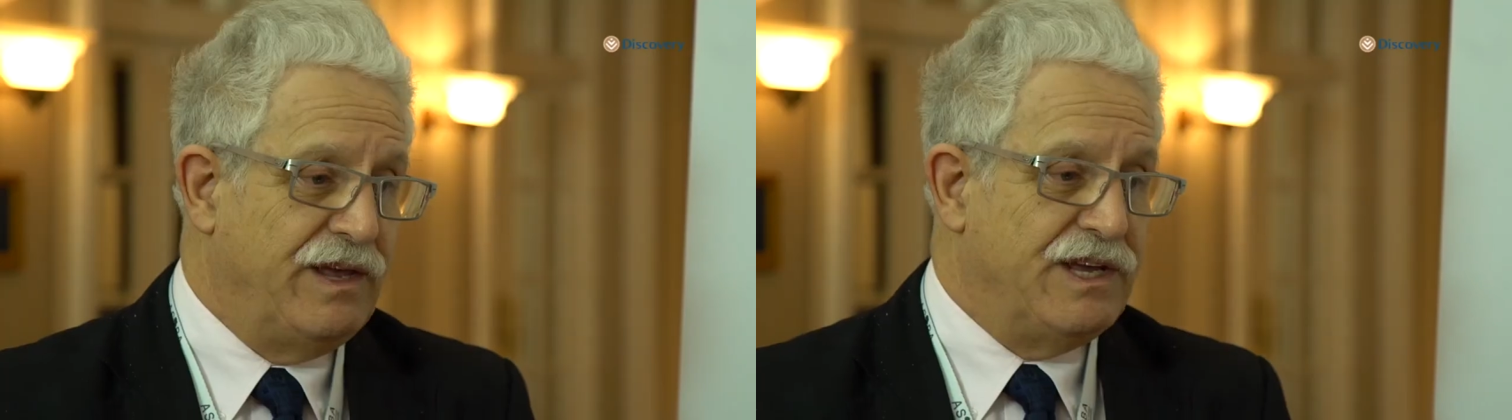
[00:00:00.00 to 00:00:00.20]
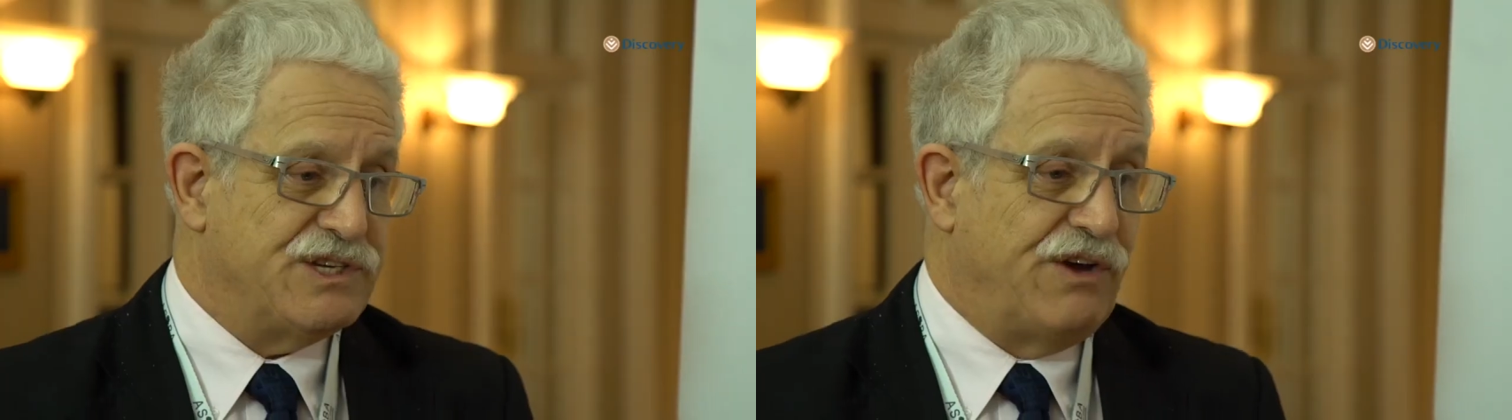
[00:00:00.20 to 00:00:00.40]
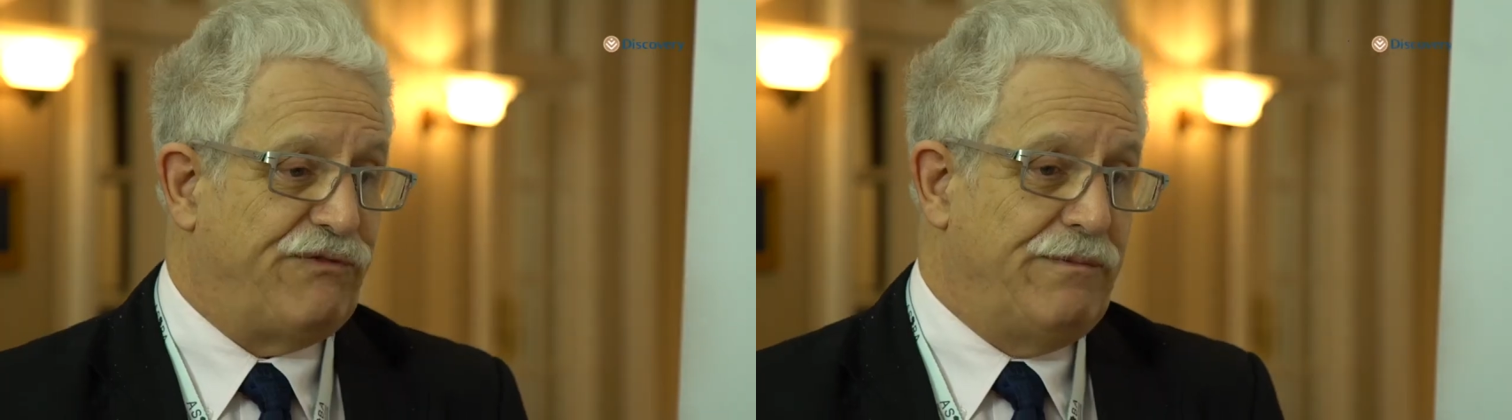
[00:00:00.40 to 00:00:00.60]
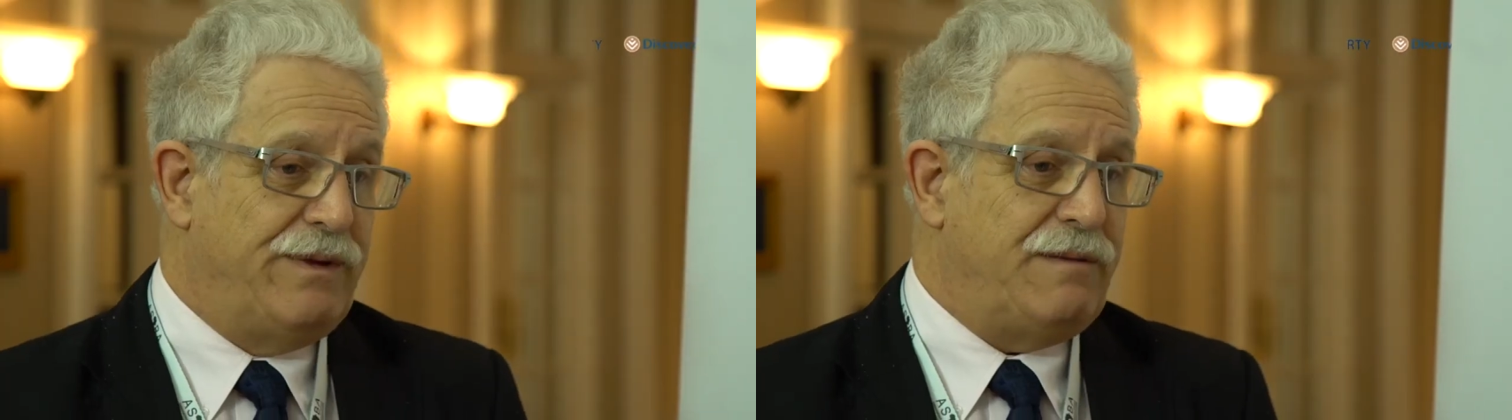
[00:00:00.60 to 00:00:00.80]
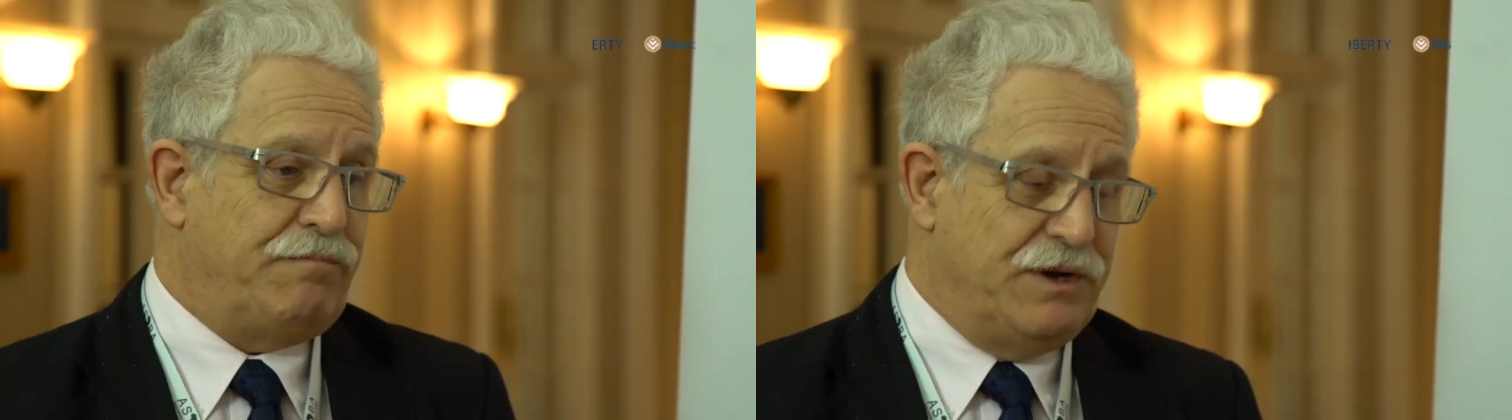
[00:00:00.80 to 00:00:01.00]
So for
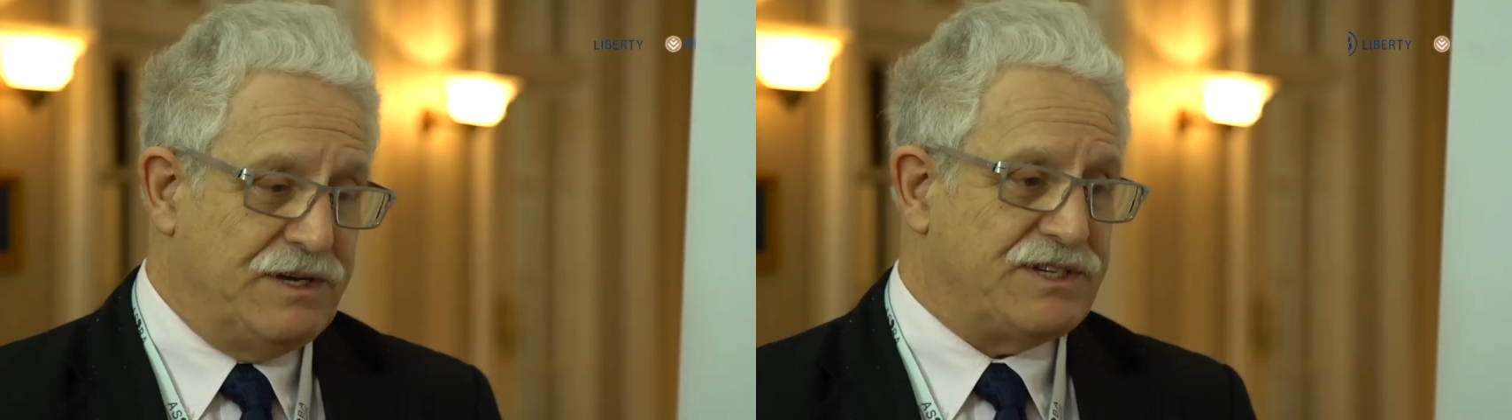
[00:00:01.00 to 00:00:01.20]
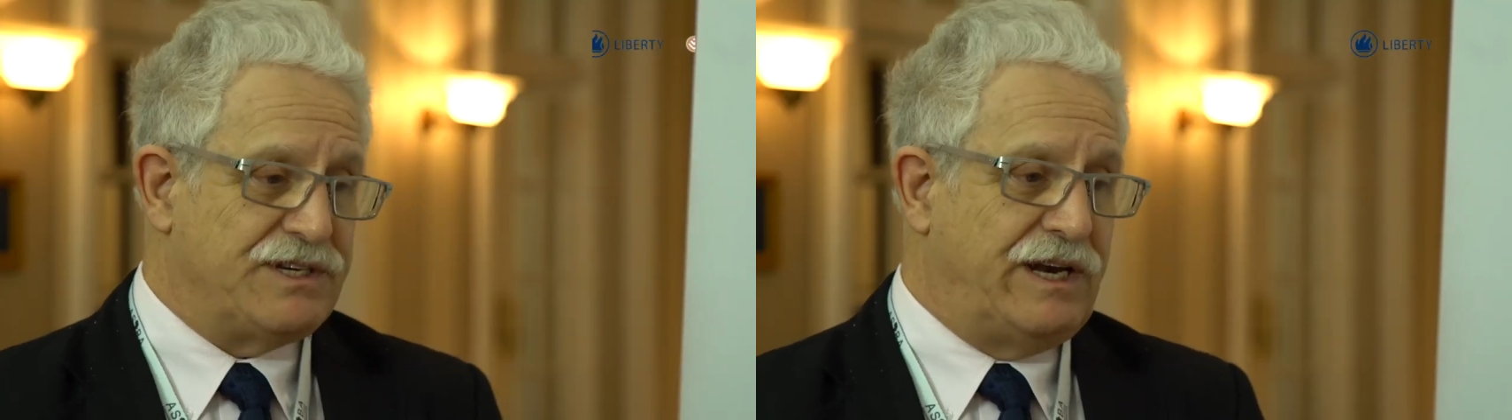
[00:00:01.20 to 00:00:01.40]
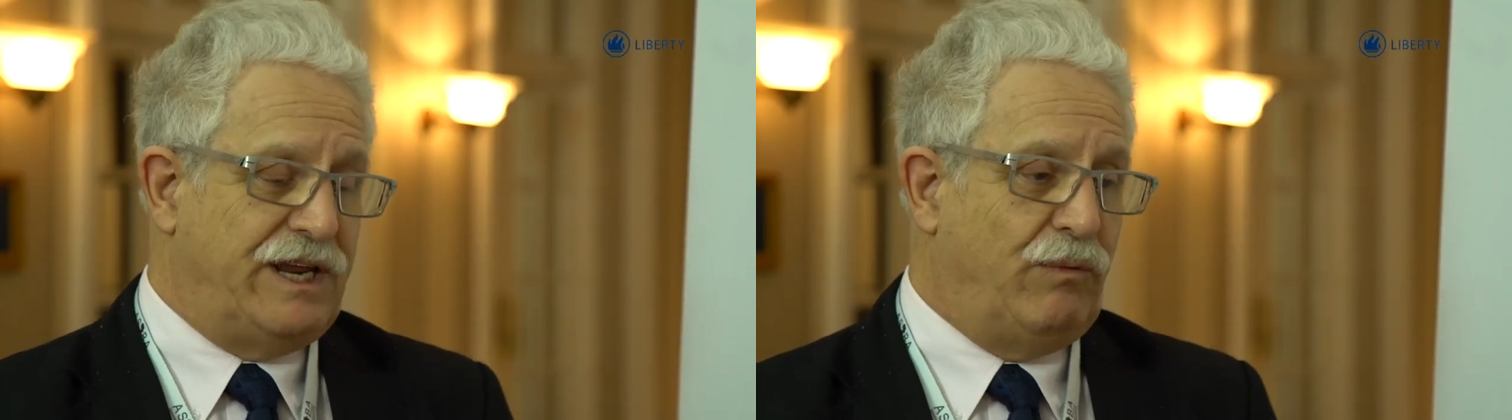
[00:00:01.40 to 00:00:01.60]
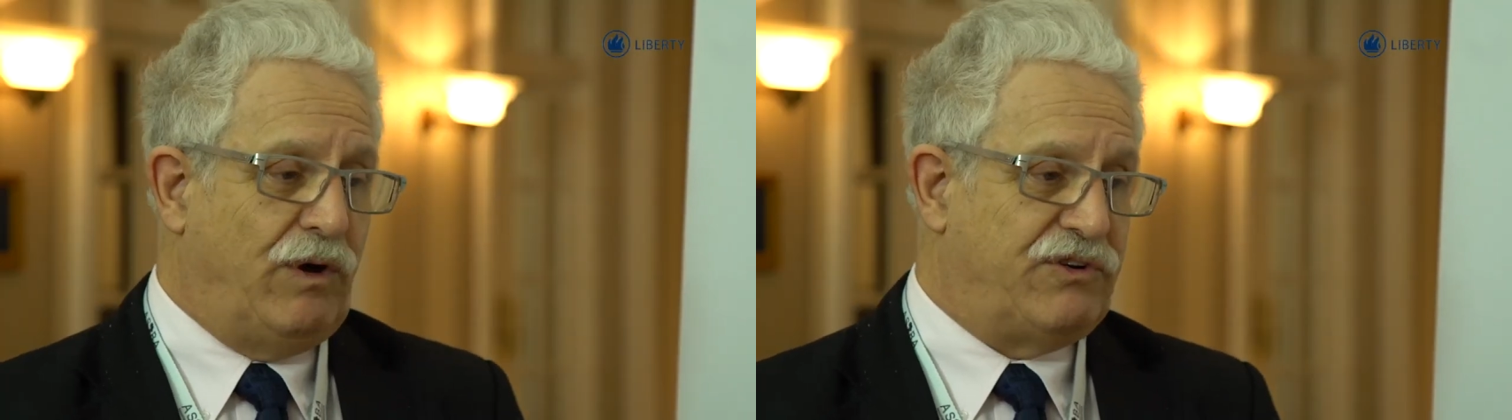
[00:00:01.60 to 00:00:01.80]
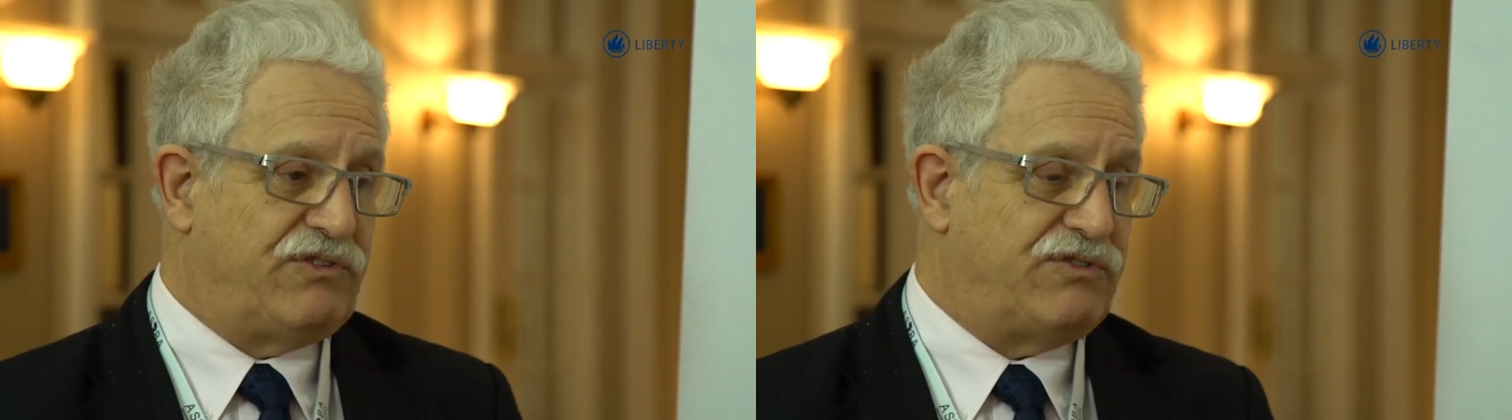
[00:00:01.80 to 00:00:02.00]
me personally,
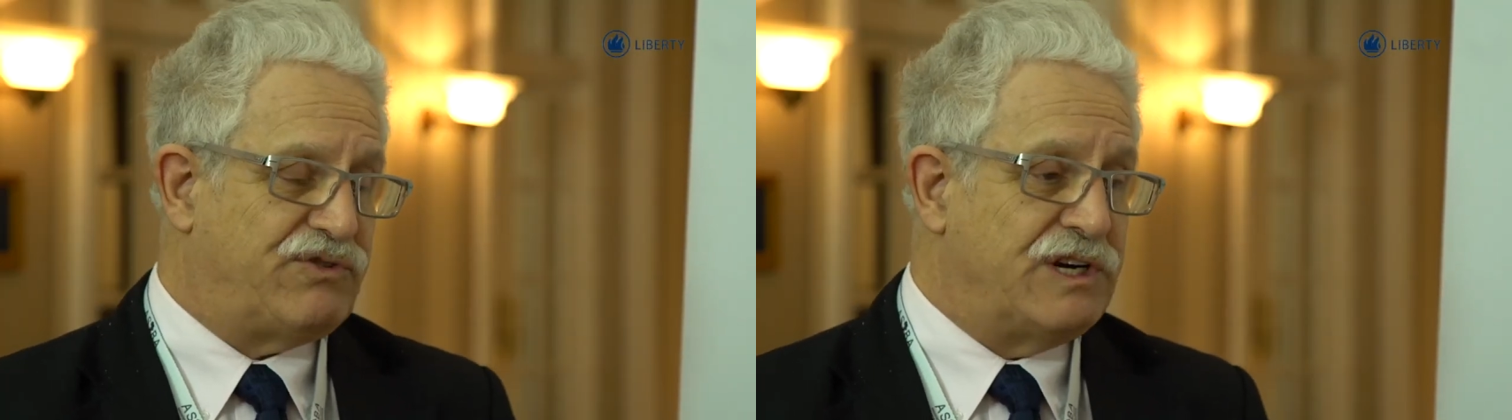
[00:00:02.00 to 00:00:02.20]
what